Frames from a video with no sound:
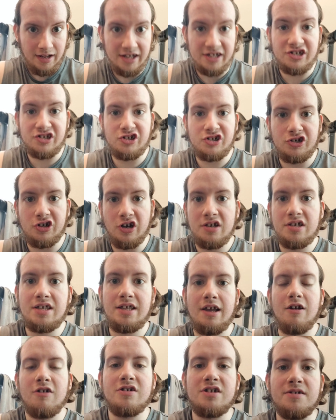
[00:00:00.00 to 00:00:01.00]
It's just
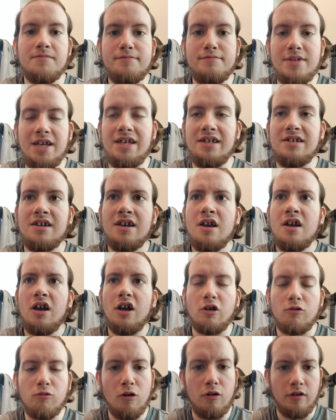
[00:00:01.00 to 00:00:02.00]
there to meet
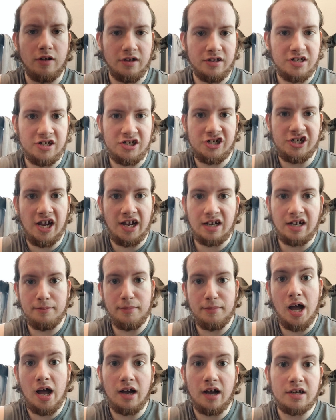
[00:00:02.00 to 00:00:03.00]
a quota, to check a
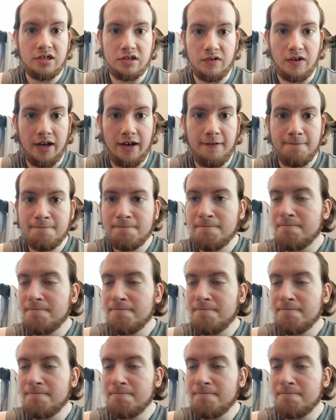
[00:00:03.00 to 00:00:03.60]
box, right?